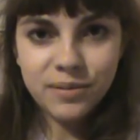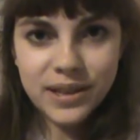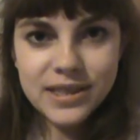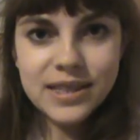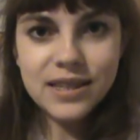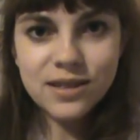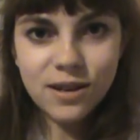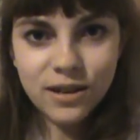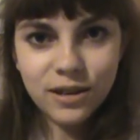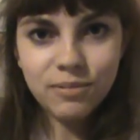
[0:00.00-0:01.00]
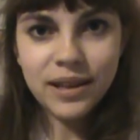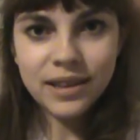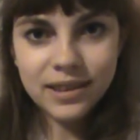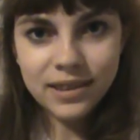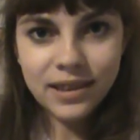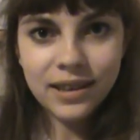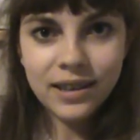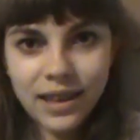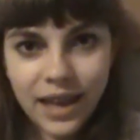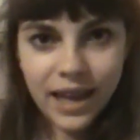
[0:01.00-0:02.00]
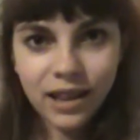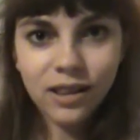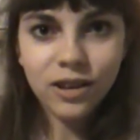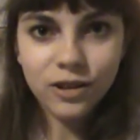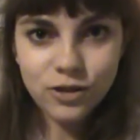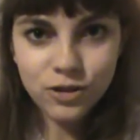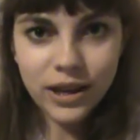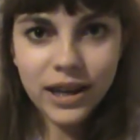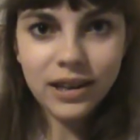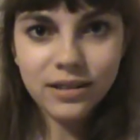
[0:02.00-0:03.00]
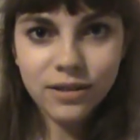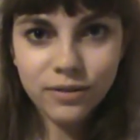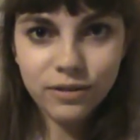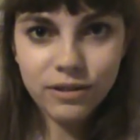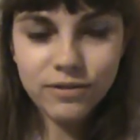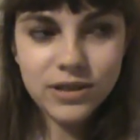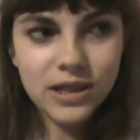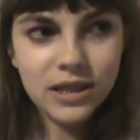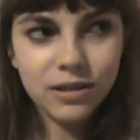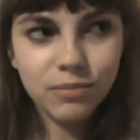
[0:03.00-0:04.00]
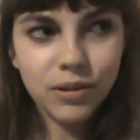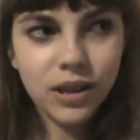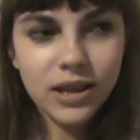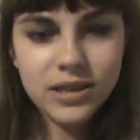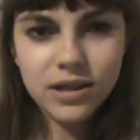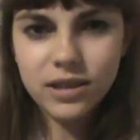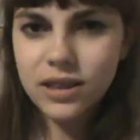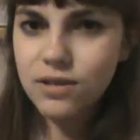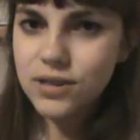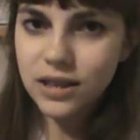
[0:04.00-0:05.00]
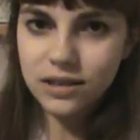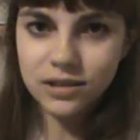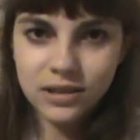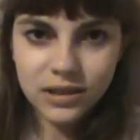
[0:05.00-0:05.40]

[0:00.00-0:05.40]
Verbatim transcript: Wednesday started with Hell on a Train, 15 plus, I think it was like,